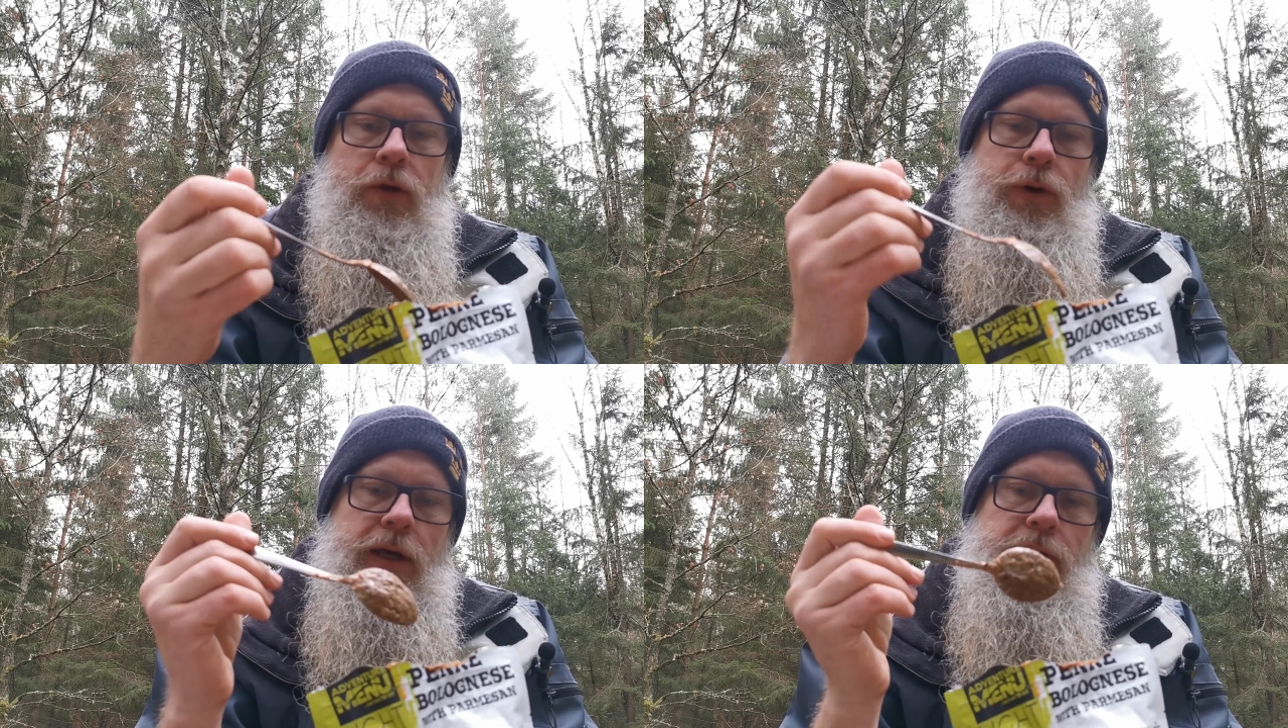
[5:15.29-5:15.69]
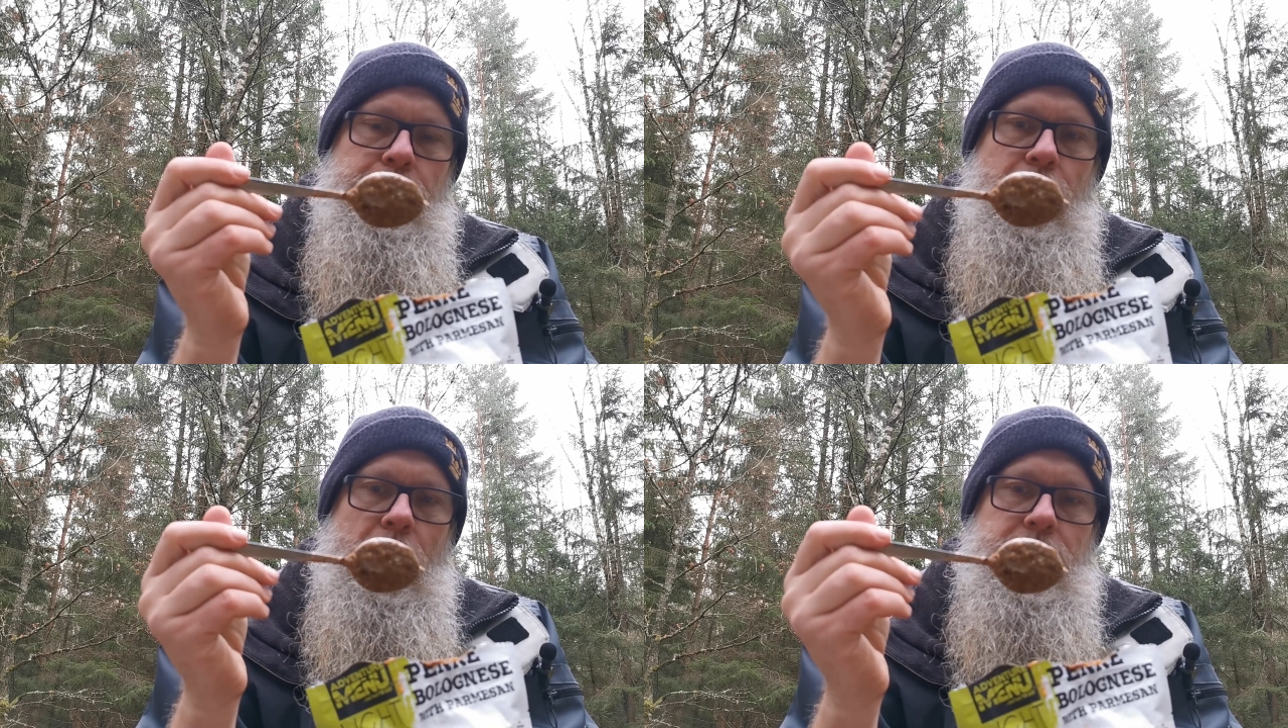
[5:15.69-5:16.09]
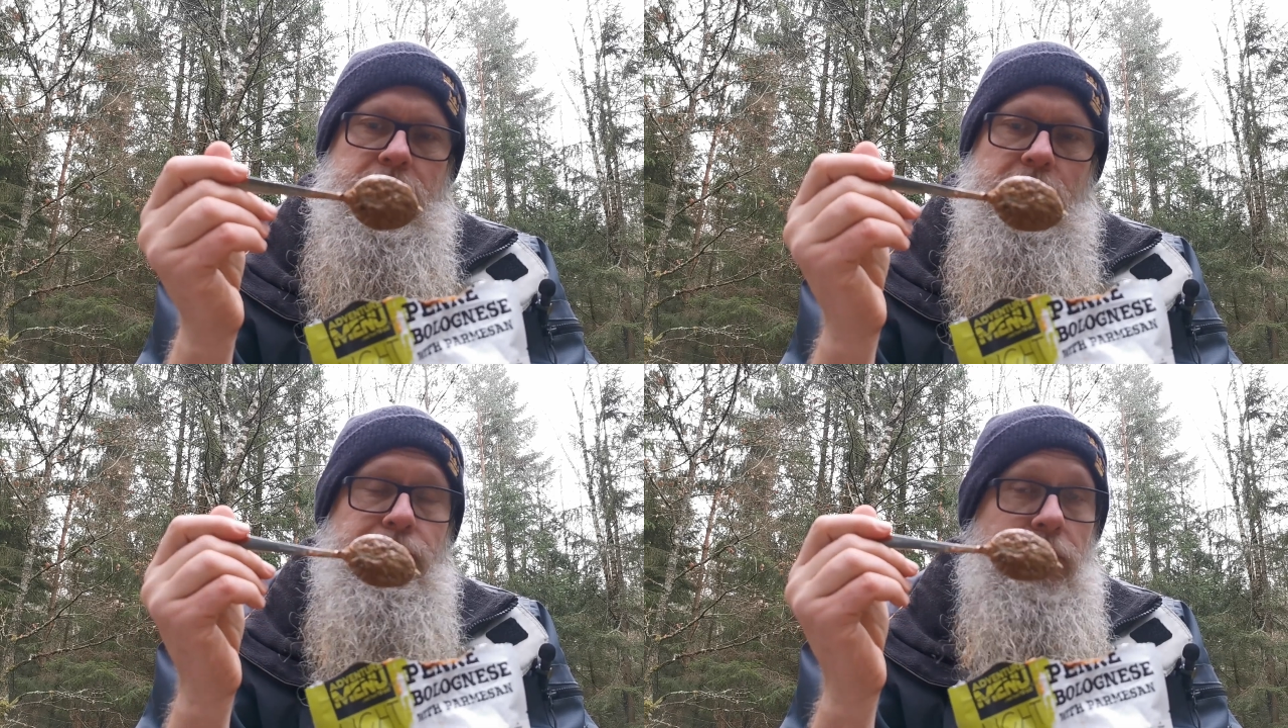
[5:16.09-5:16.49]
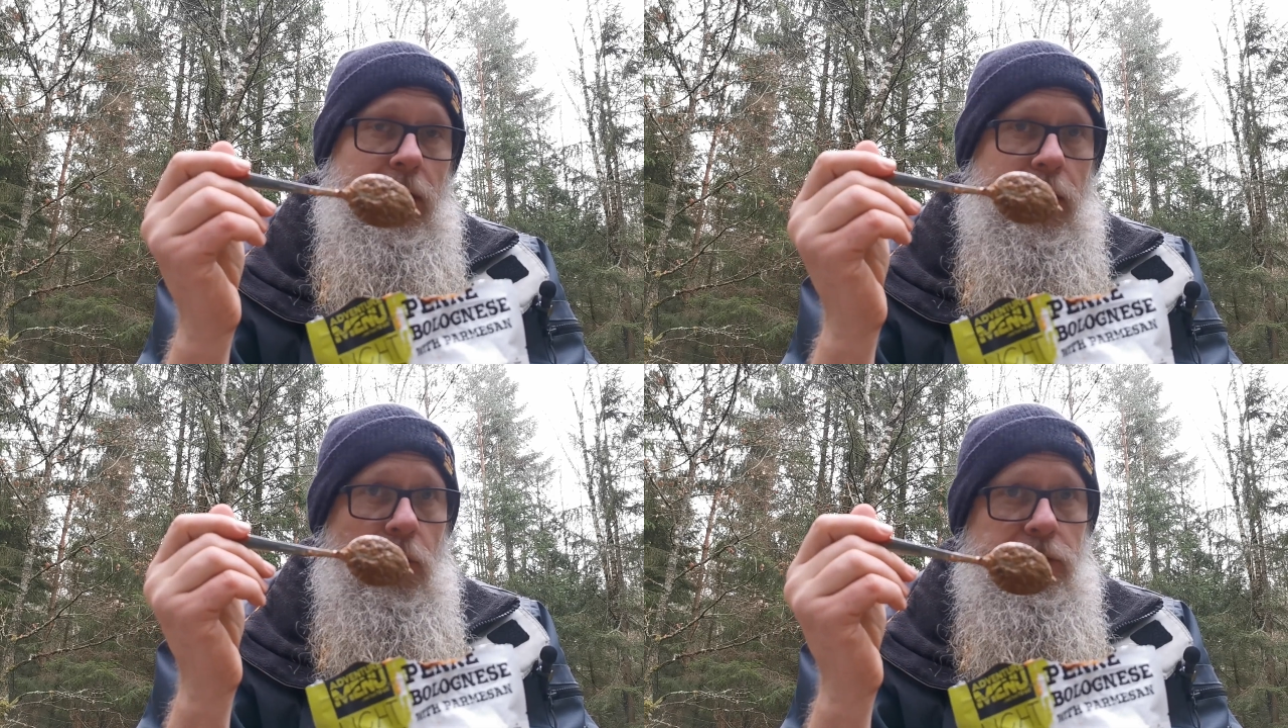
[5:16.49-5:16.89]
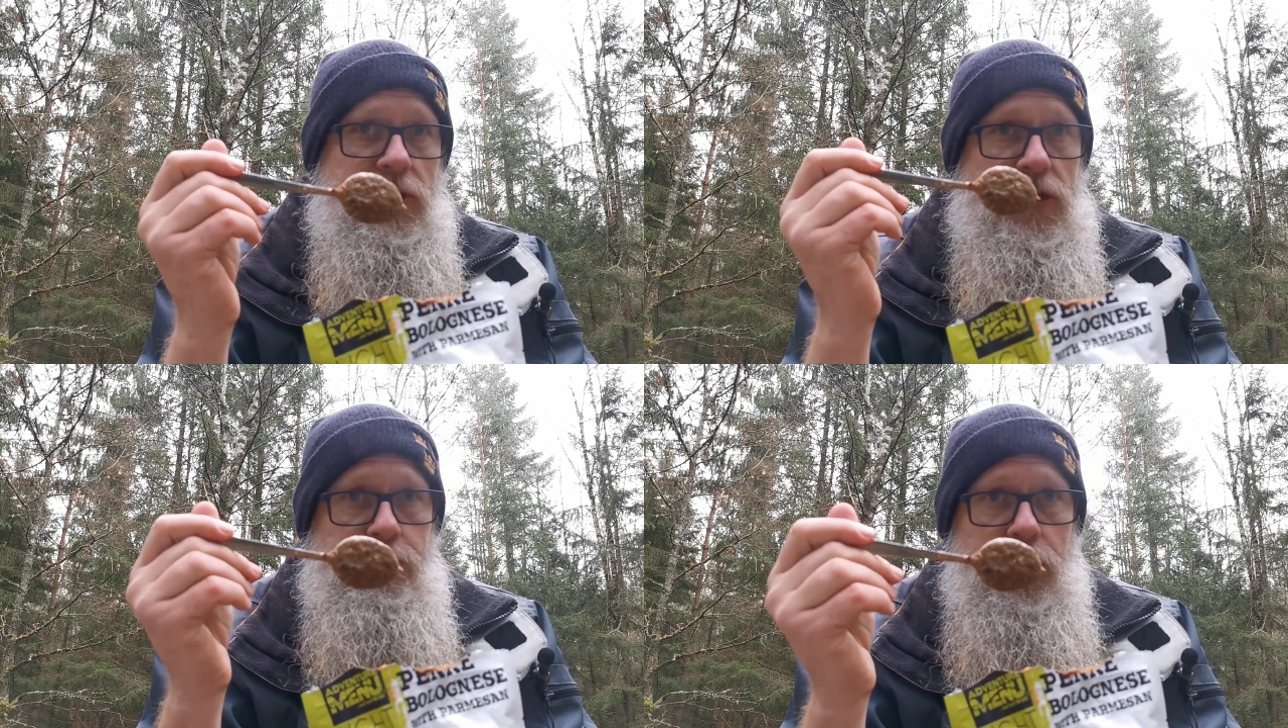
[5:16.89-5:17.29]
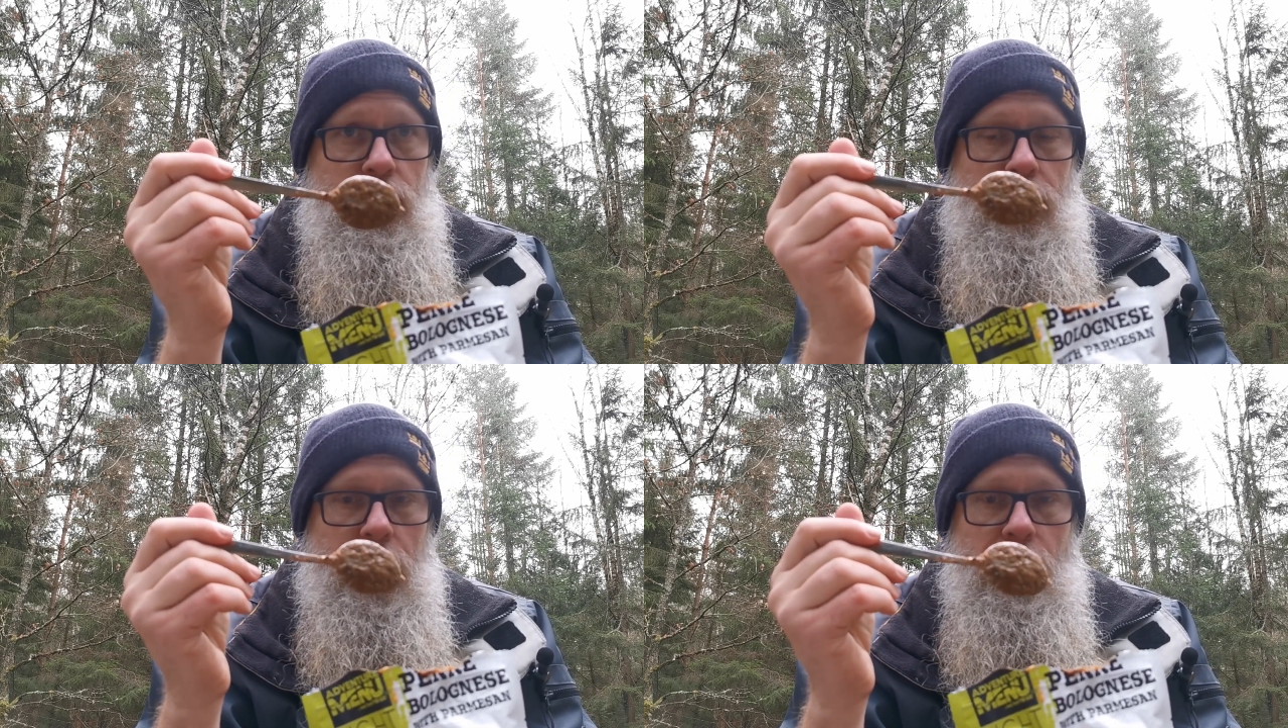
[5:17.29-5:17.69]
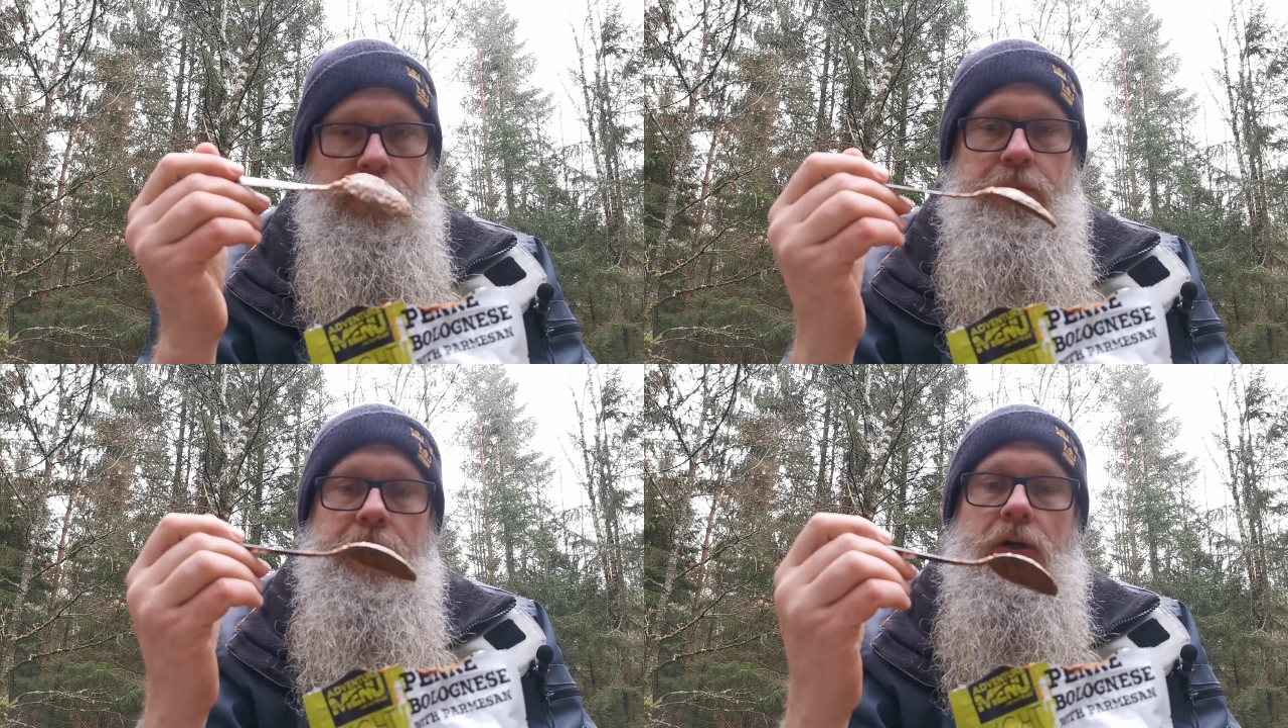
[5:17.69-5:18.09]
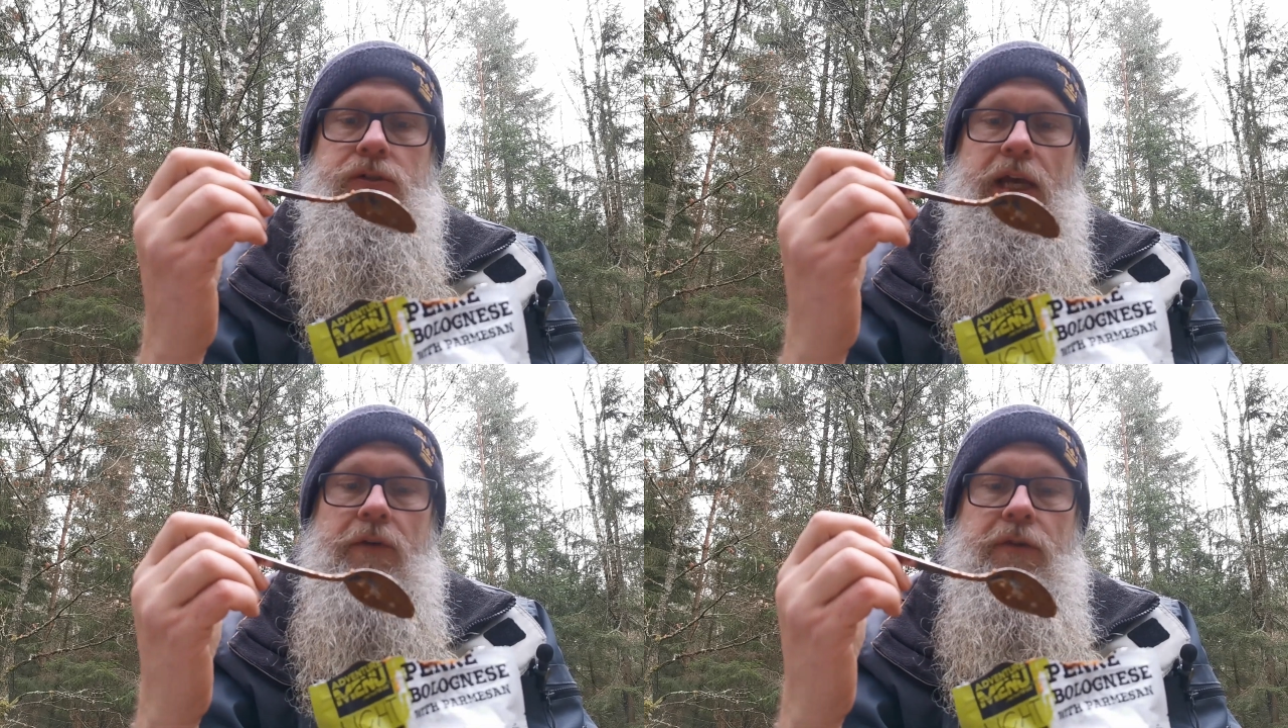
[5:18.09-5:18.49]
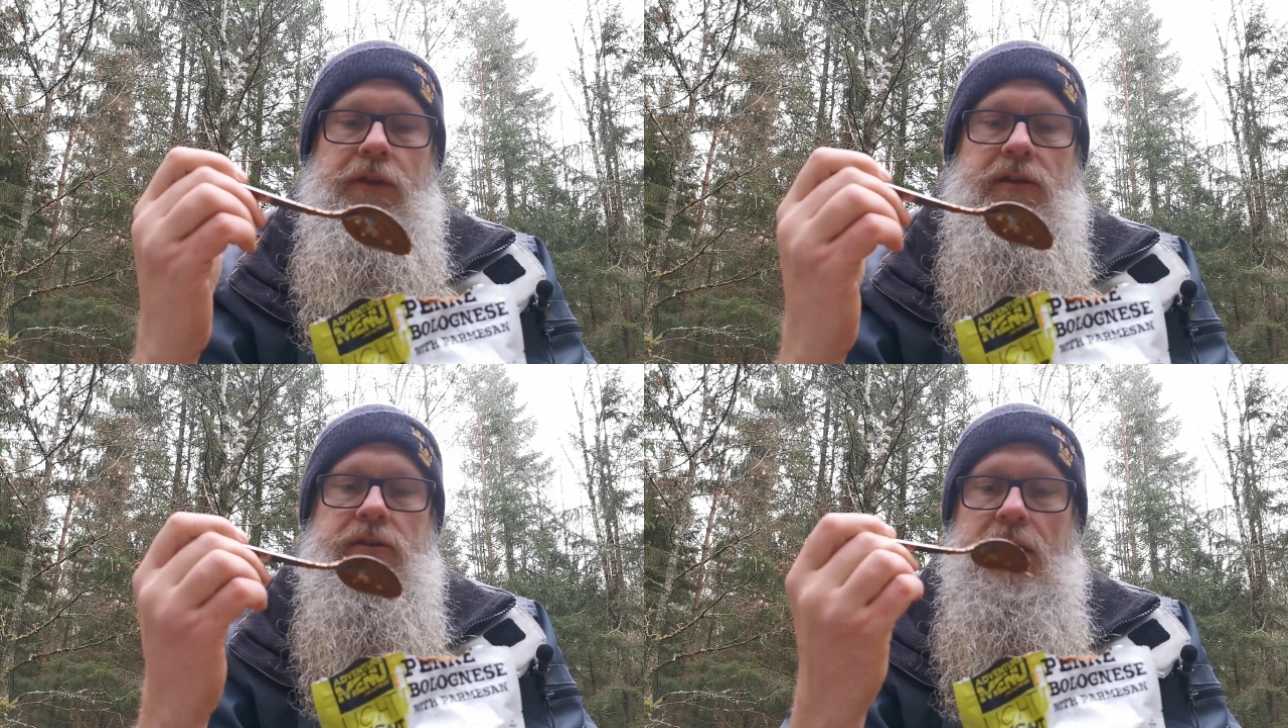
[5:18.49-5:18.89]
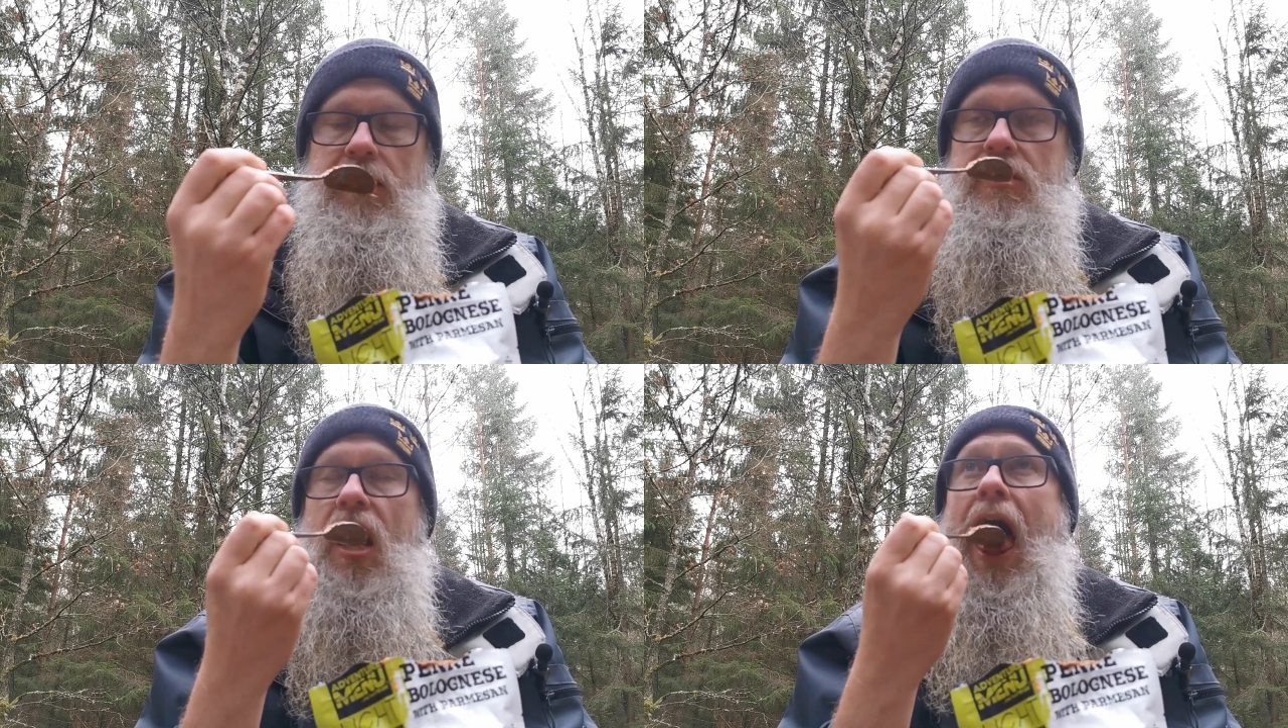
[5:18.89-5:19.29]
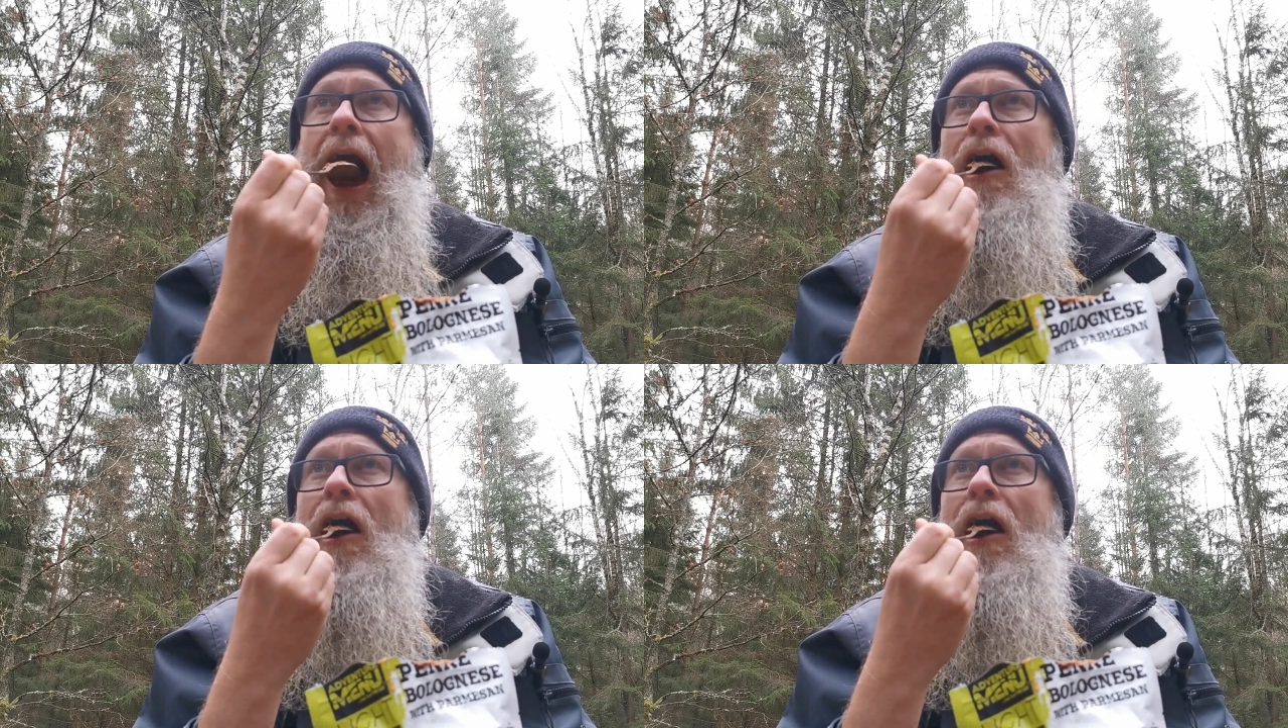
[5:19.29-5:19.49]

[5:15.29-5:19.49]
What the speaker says: You get the Parmesan feeling on the spoon though, because everything sticks.